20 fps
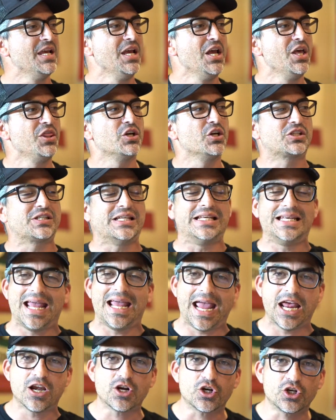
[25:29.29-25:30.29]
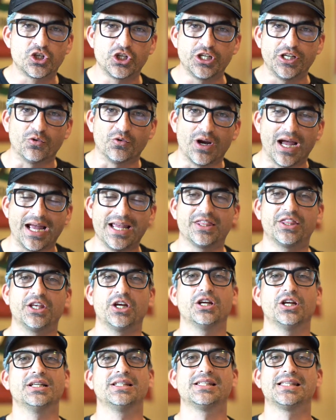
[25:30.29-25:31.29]
there's an energy, right?
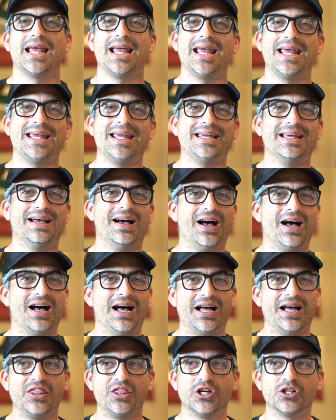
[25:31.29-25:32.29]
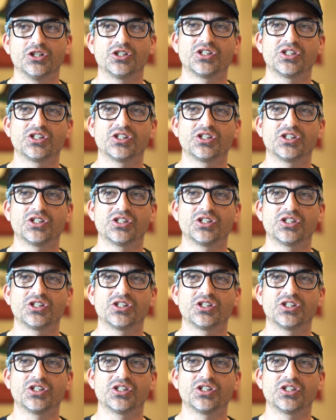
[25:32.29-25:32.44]
There's